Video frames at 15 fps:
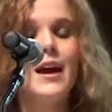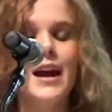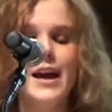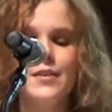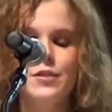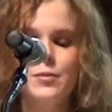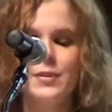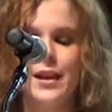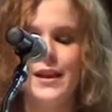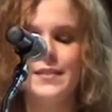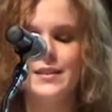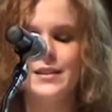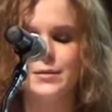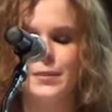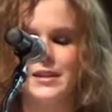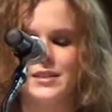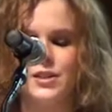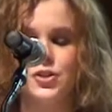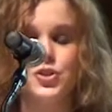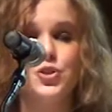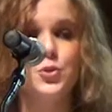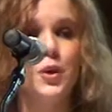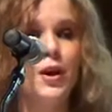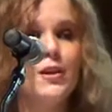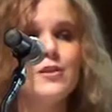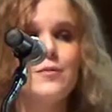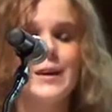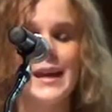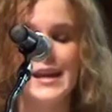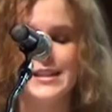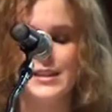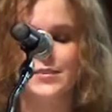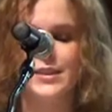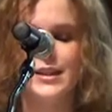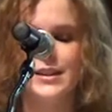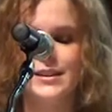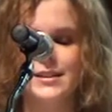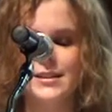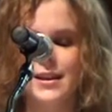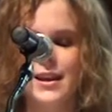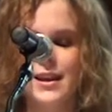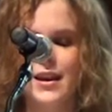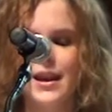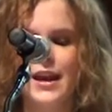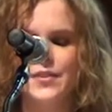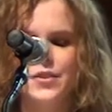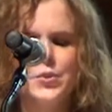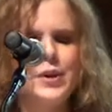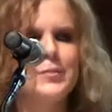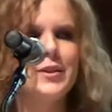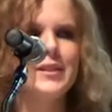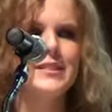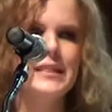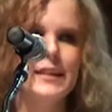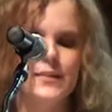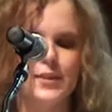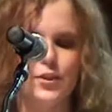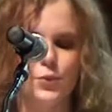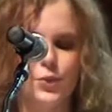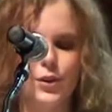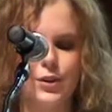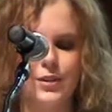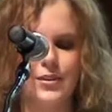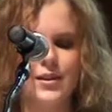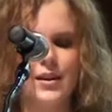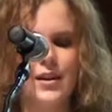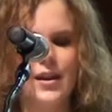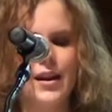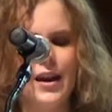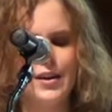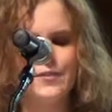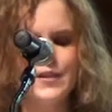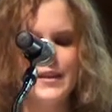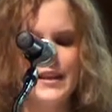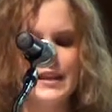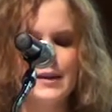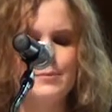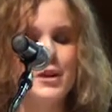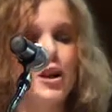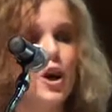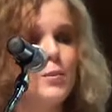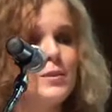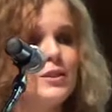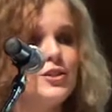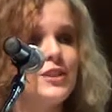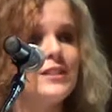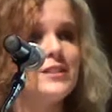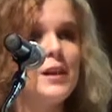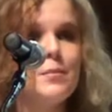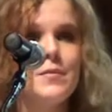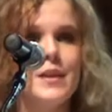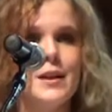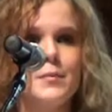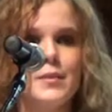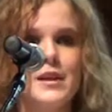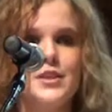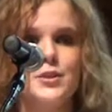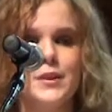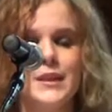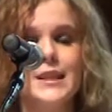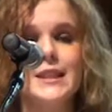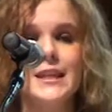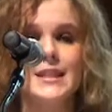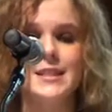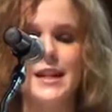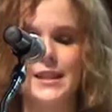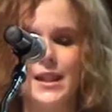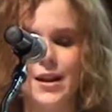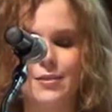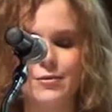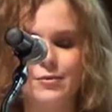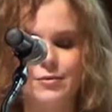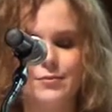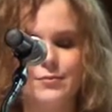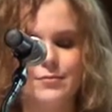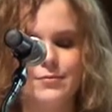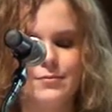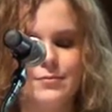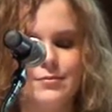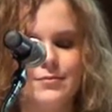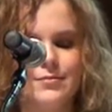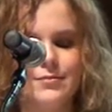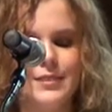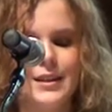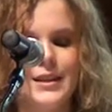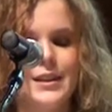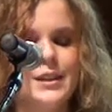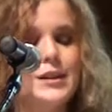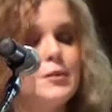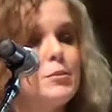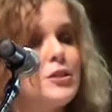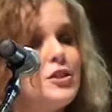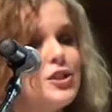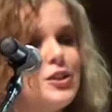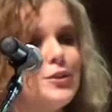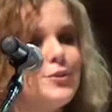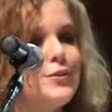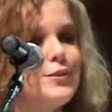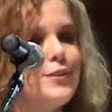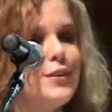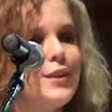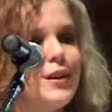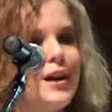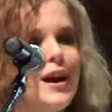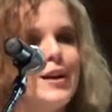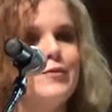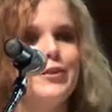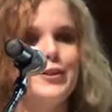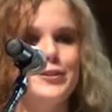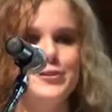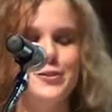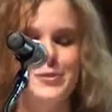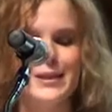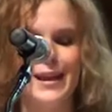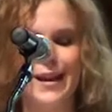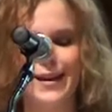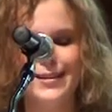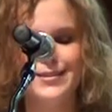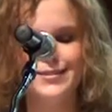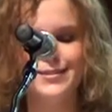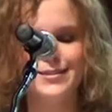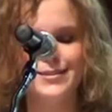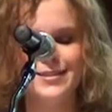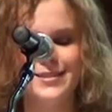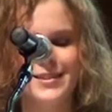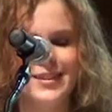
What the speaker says: I've applied this message to all of my activities, and though I'm not saving the world, I feel like I'm accomplishing something by doing the things I love. Number 2, I've learned to relax.